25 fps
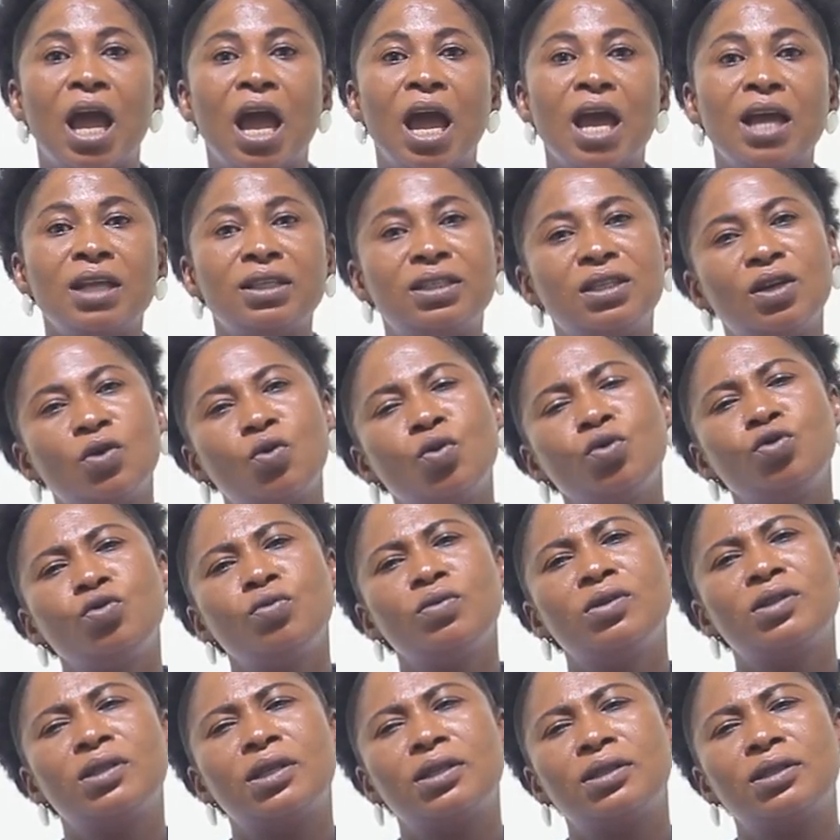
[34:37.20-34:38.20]
And the
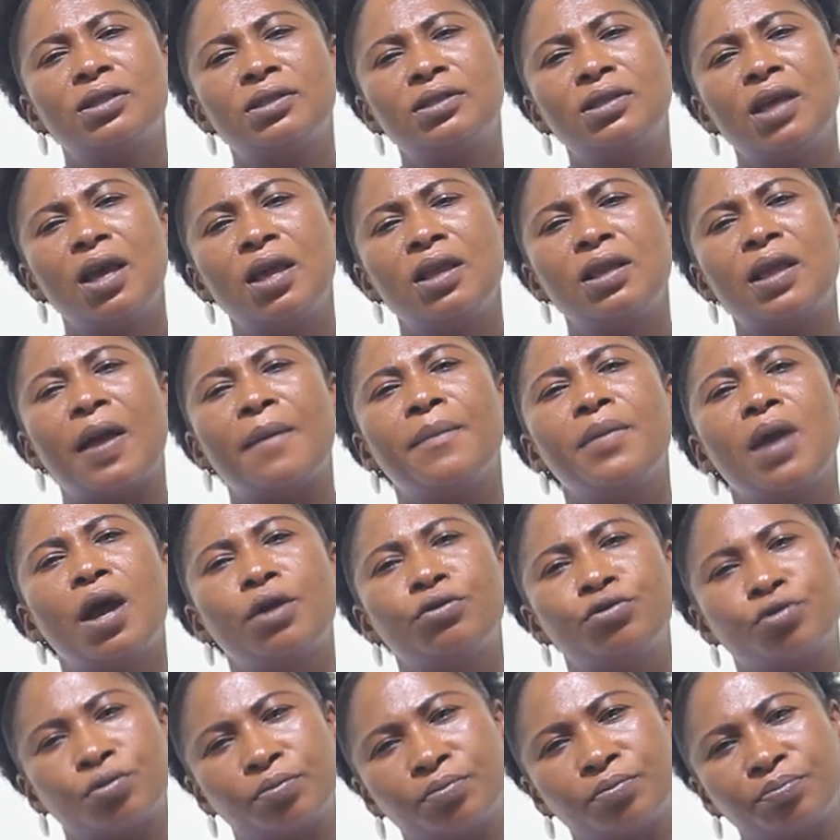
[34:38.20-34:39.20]
Utun says he say,
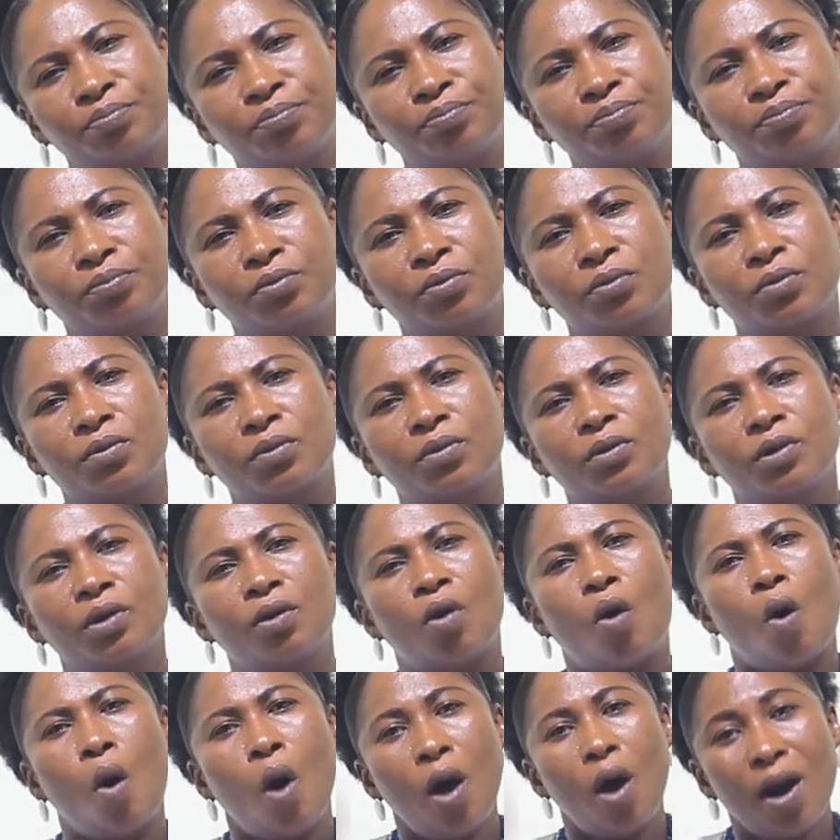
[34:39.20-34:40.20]
Yamiadum
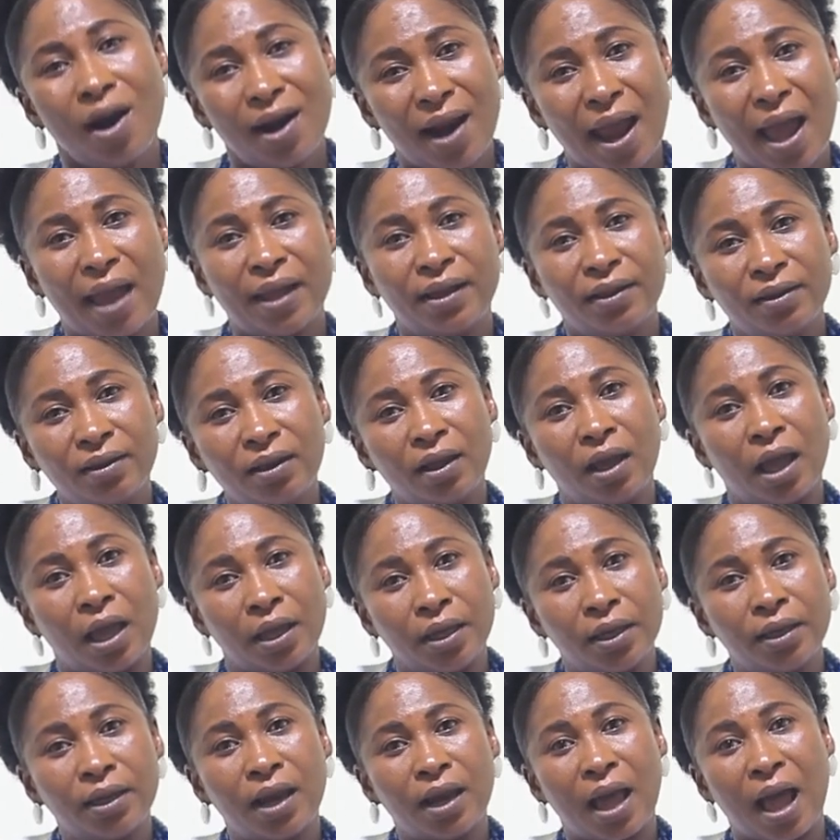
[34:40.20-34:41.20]
online a
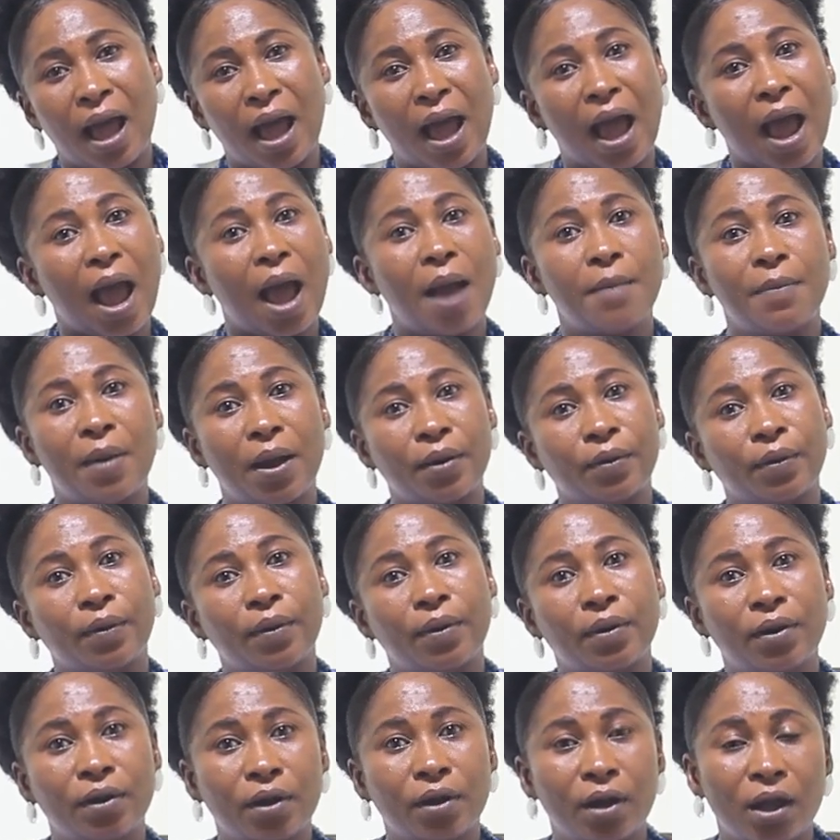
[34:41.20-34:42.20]
yina
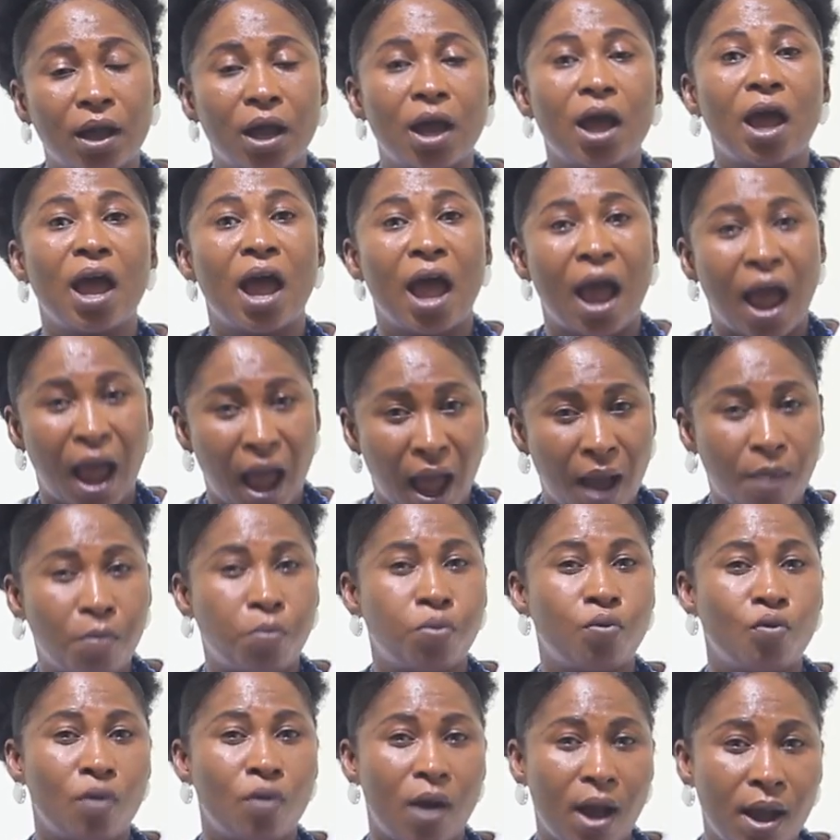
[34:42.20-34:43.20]
abano.
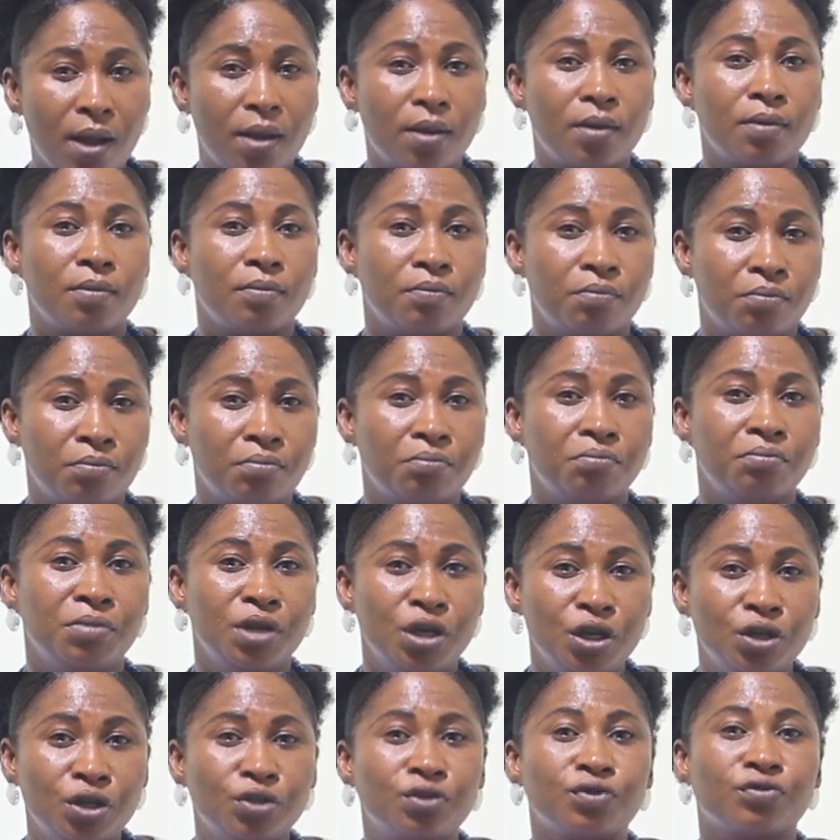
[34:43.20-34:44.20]
Aboa.
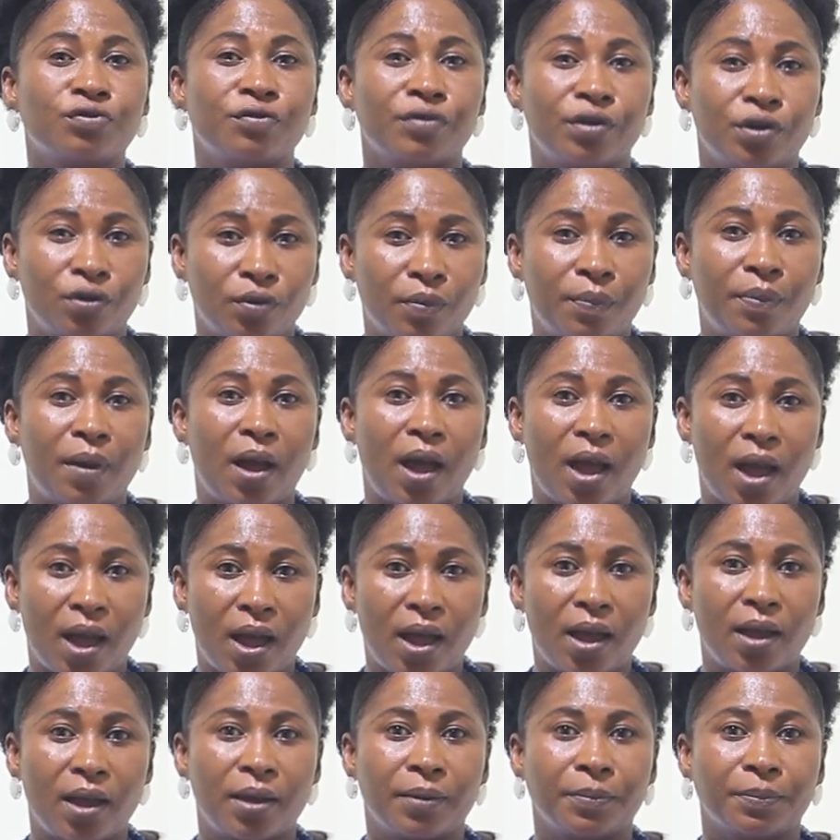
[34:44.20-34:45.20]
Ministry no
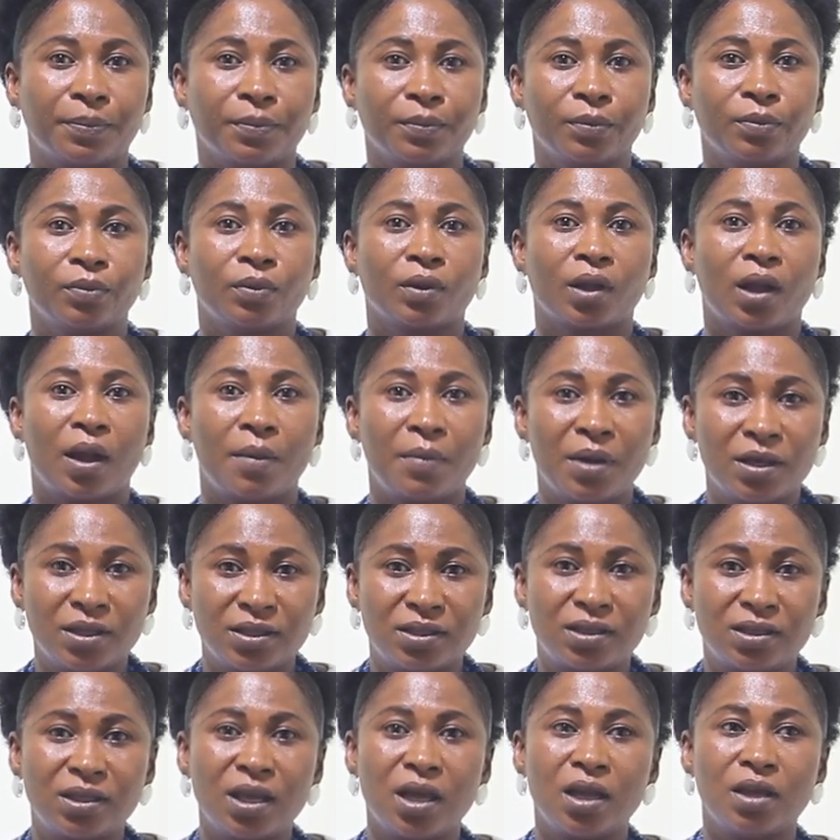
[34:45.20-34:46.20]
pa I'm gonna
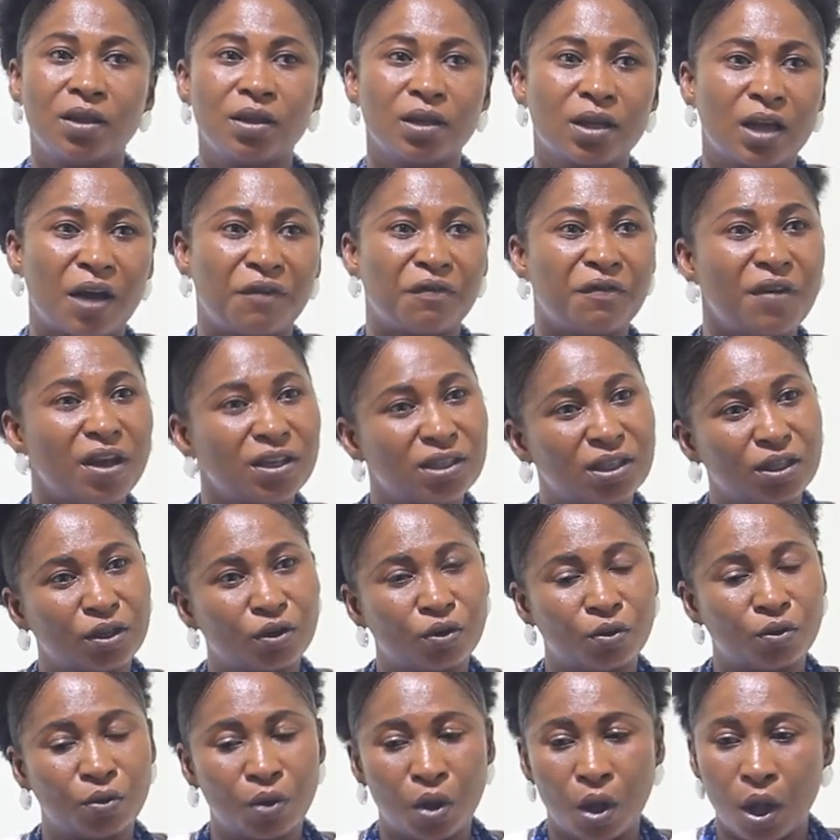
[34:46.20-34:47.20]
say in first
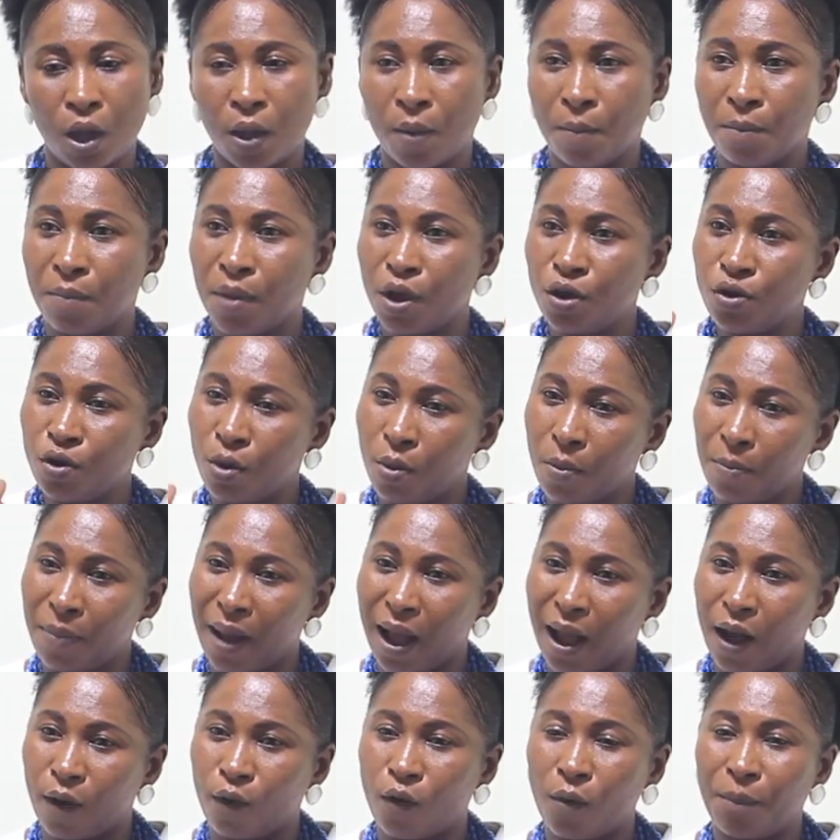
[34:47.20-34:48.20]
no menyon
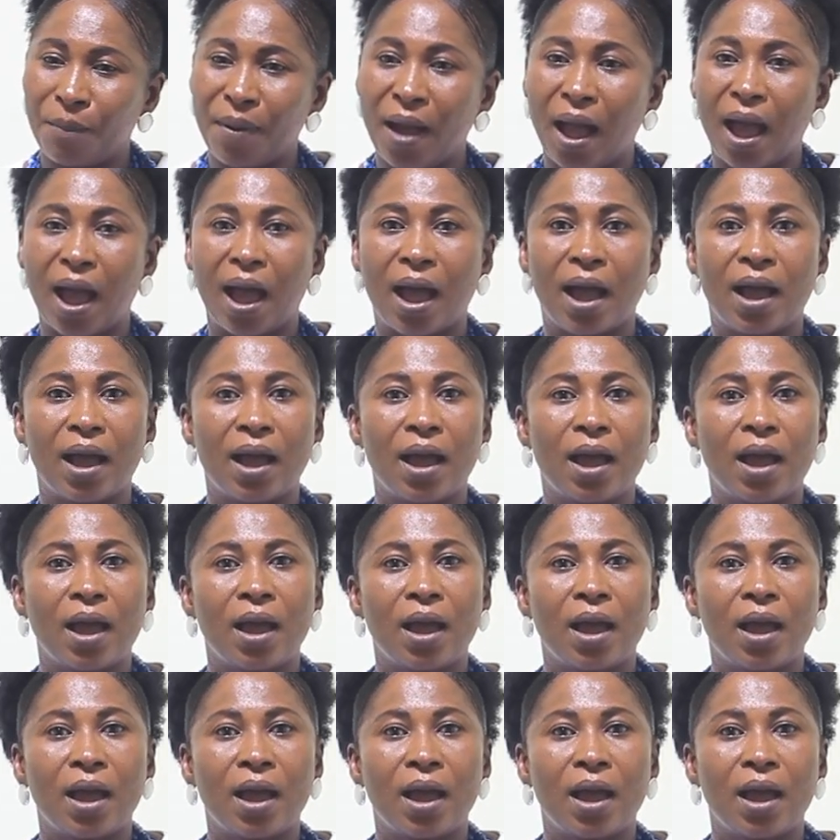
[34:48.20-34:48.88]
ba kopa